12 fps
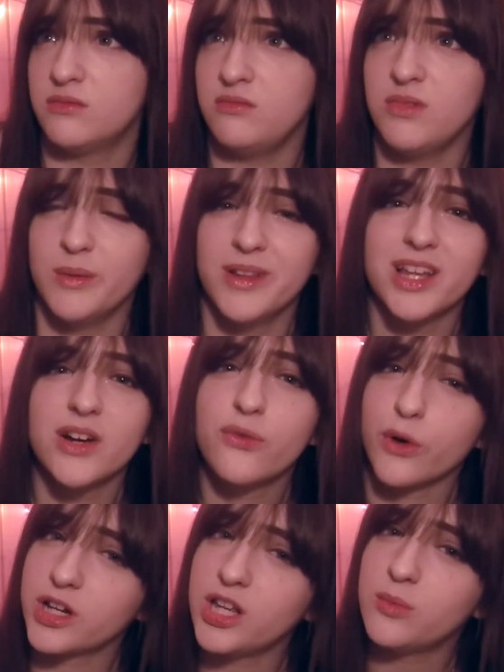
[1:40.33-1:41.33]
maybe like a
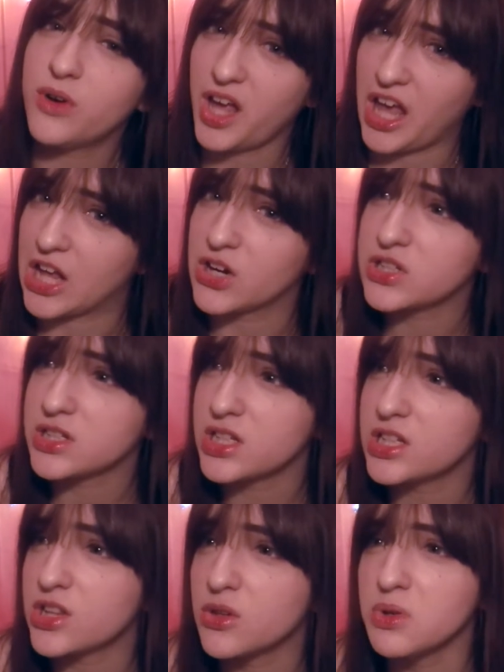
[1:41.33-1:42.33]
14.8 or
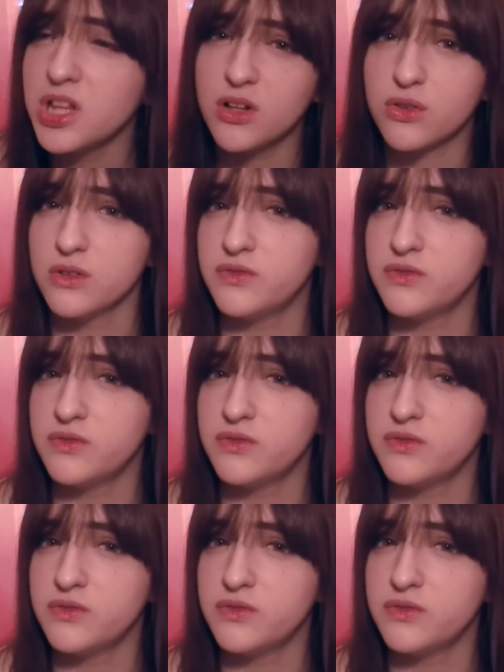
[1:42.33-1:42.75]
something, like they're really close to